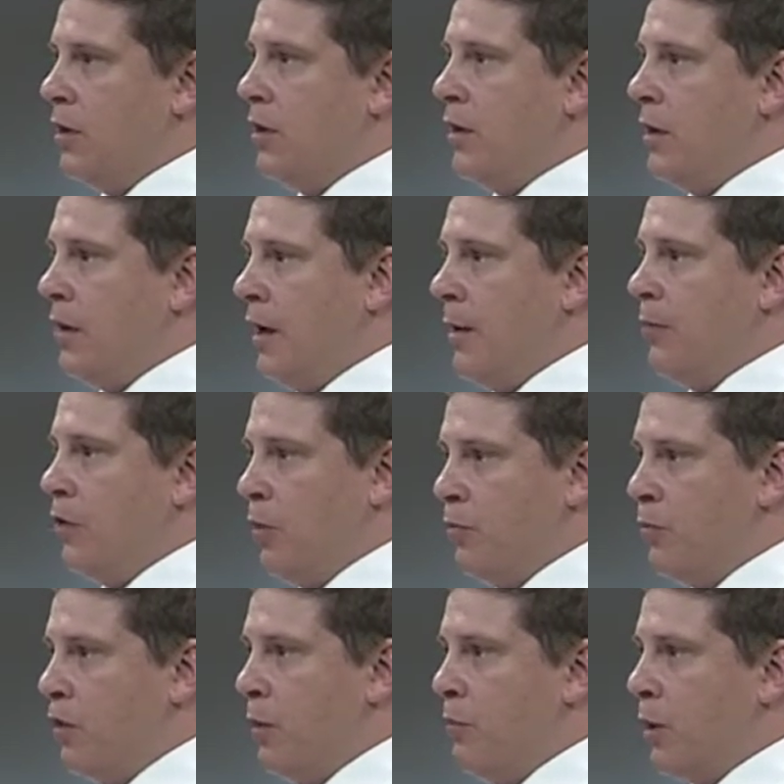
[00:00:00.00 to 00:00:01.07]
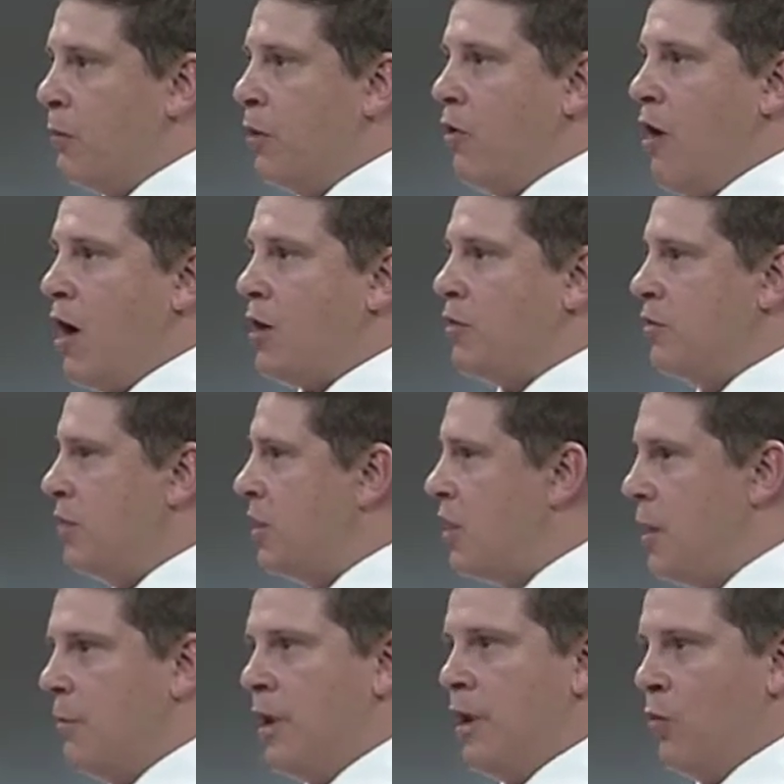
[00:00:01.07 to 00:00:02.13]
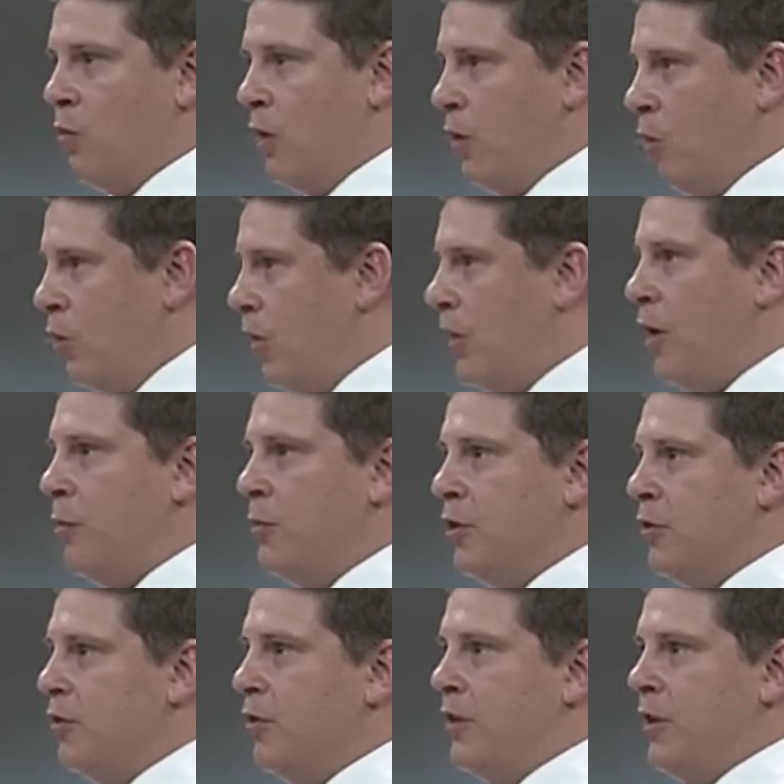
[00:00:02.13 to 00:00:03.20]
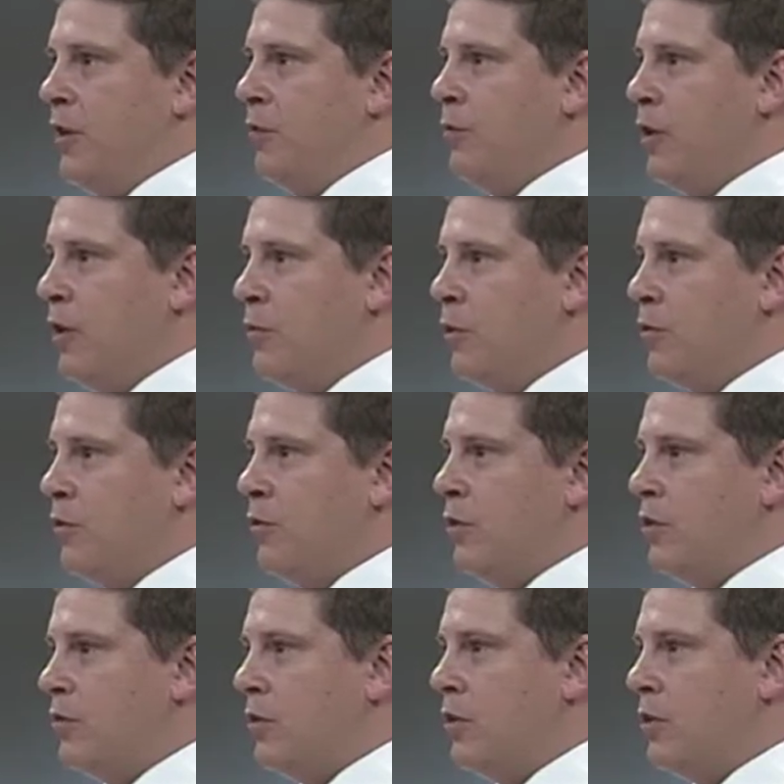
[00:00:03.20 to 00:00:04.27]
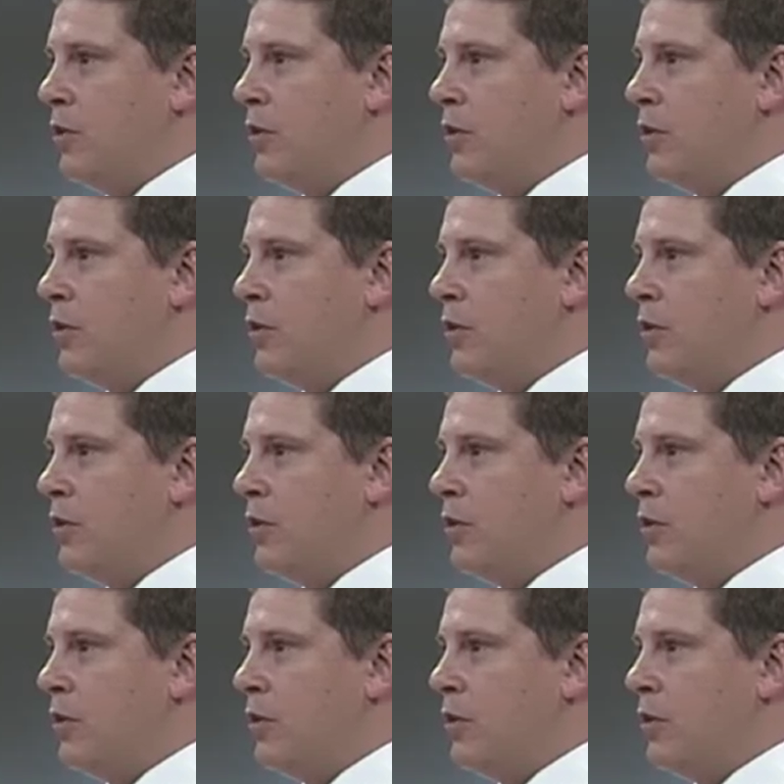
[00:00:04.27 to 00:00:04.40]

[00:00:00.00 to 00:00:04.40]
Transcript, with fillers: um, the, I, the big bureaucracy come in and, and, we'll help you help help you through this. And you